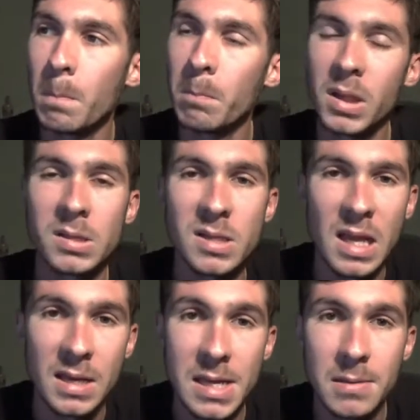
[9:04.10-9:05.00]
But let's say
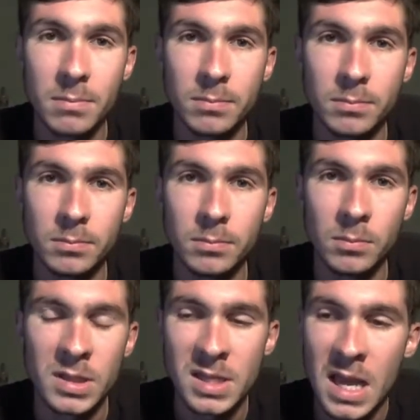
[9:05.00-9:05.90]
I did.
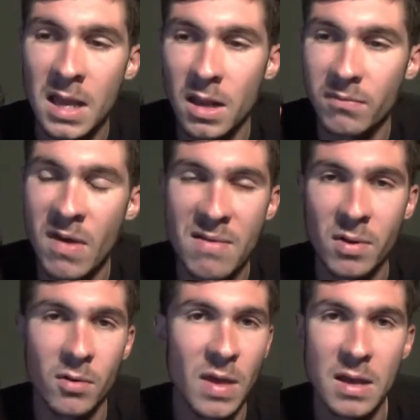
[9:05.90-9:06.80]
Let's say I had like five
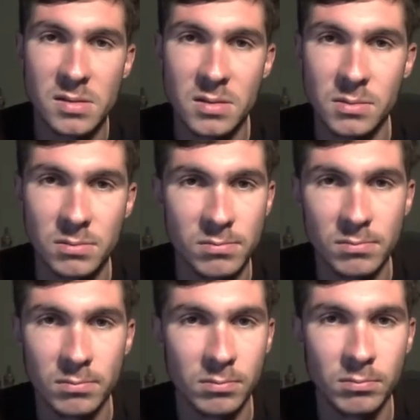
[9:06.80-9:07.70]
hundred thousand
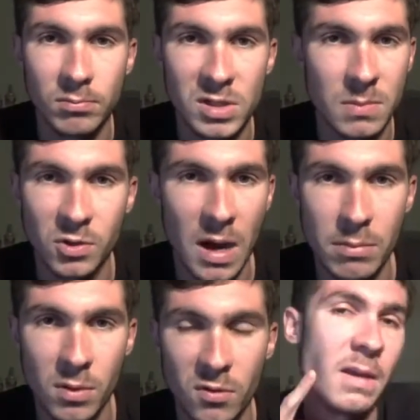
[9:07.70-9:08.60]

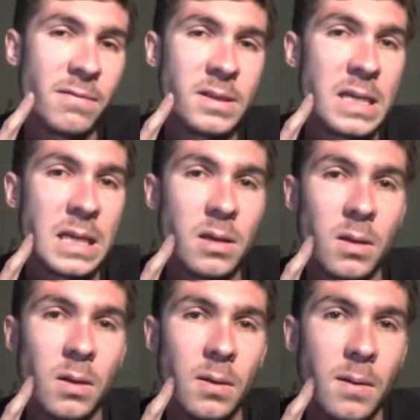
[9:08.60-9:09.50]
subscribers. If indeed
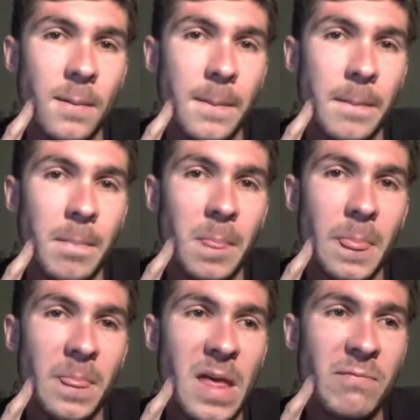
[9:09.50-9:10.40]

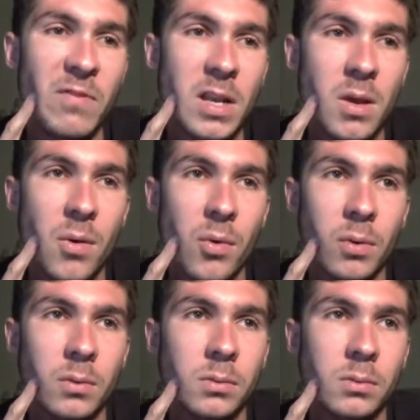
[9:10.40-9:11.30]
that video
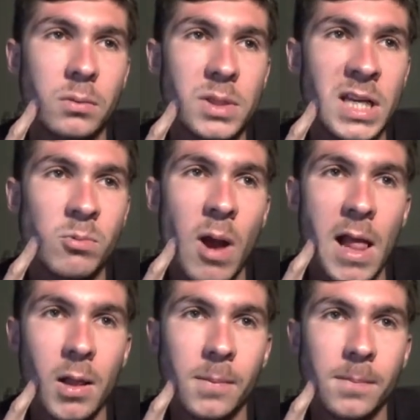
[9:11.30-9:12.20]
did
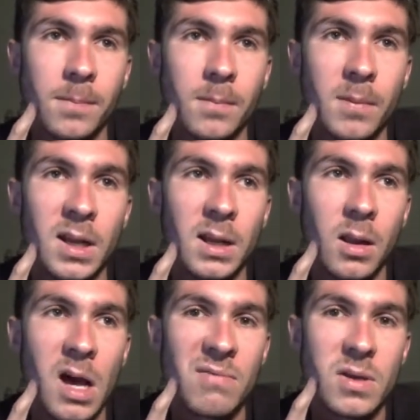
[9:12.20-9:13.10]
well and had a
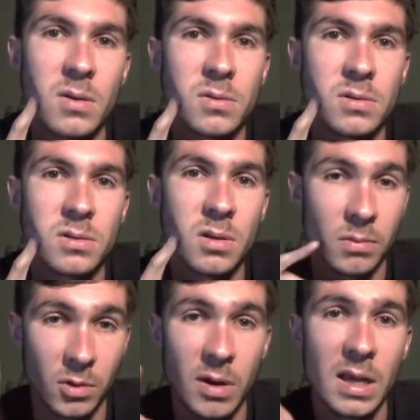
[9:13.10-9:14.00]
lot of views, the
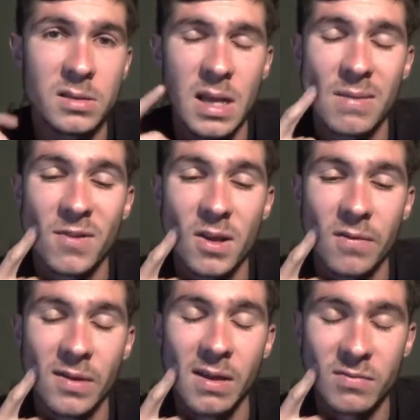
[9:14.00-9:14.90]
green eggs and ham
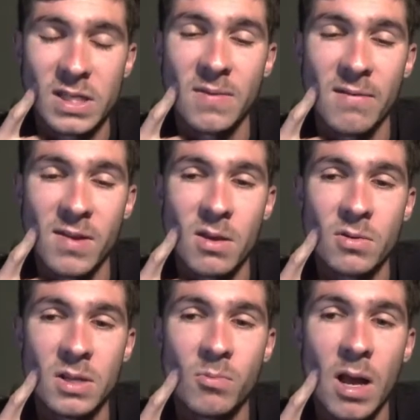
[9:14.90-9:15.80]
video, if indeed that video
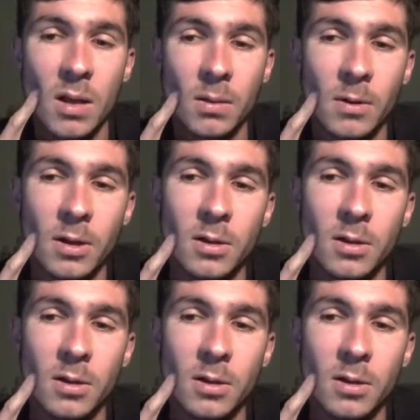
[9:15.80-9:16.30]
did well,